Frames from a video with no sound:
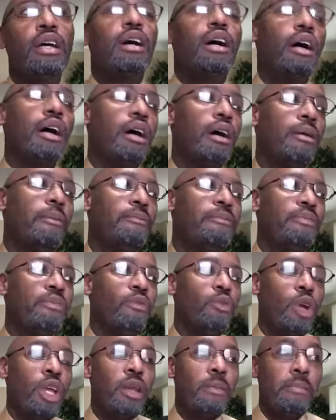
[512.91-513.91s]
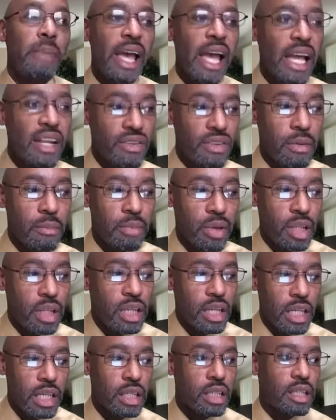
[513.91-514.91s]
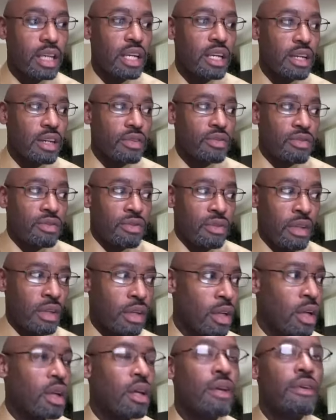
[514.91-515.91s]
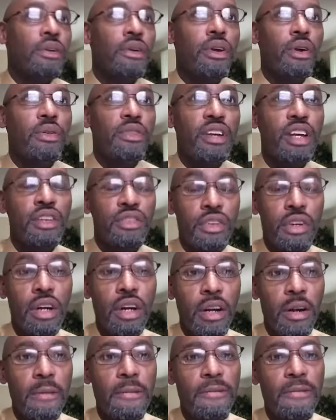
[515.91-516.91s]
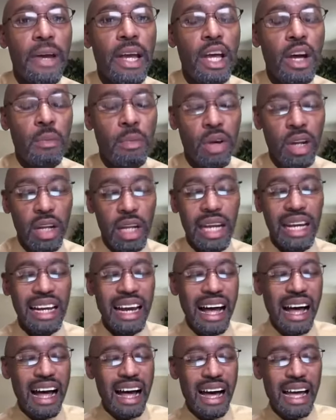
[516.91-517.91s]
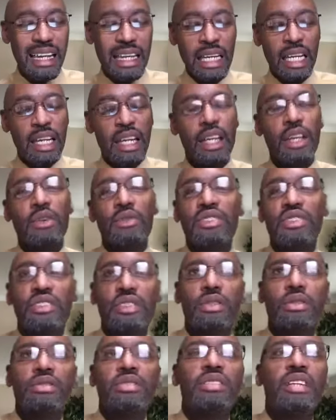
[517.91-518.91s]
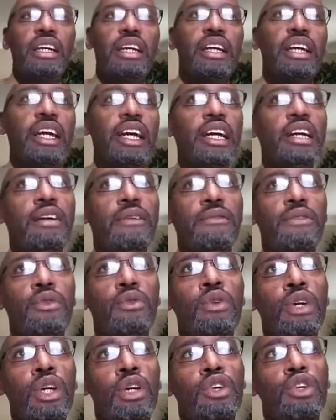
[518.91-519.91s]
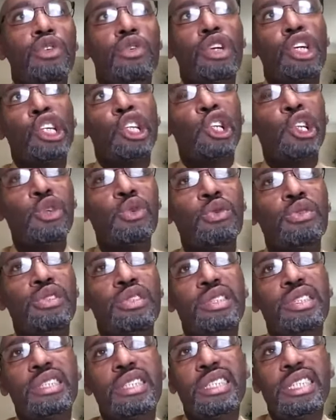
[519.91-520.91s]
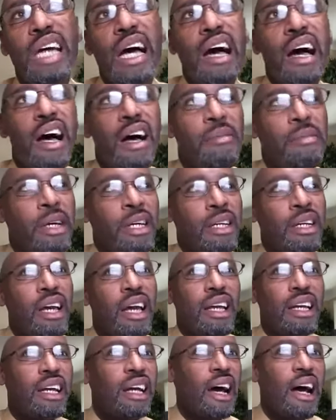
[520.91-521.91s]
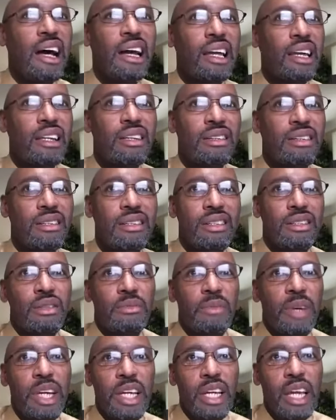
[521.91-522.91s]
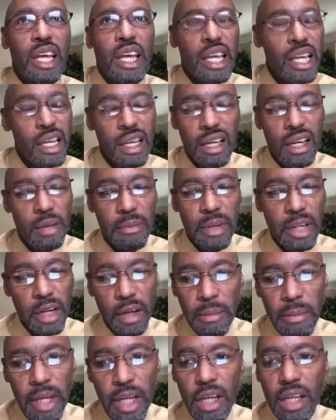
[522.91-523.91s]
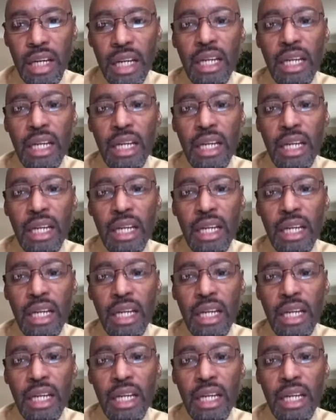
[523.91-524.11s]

um, in man's ability, things, you know, things are going to fail, but in God, he'll still take care of you. You can lose your job and God can still make income come in.